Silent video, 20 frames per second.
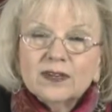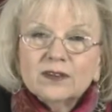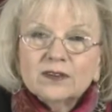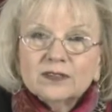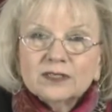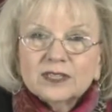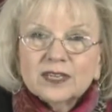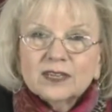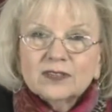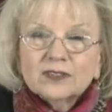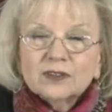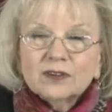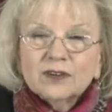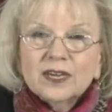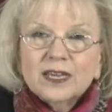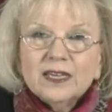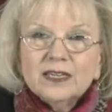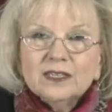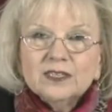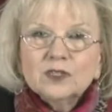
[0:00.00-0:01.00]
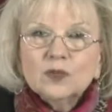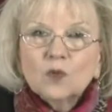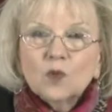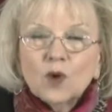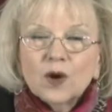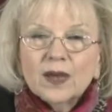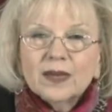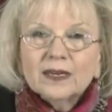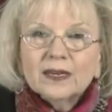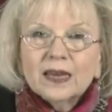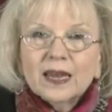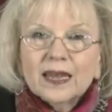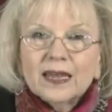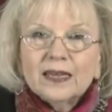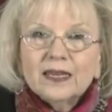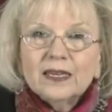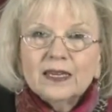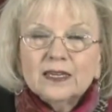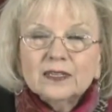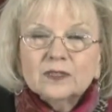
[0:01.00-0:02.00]
intercessor. He's the one
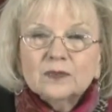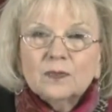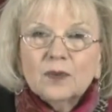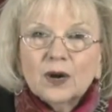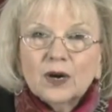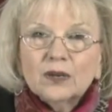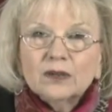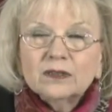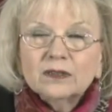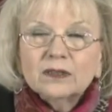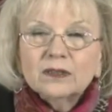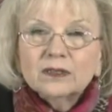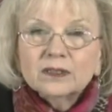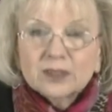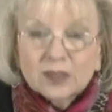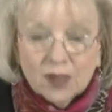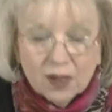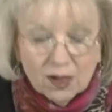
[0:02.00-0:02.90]
laying his burdens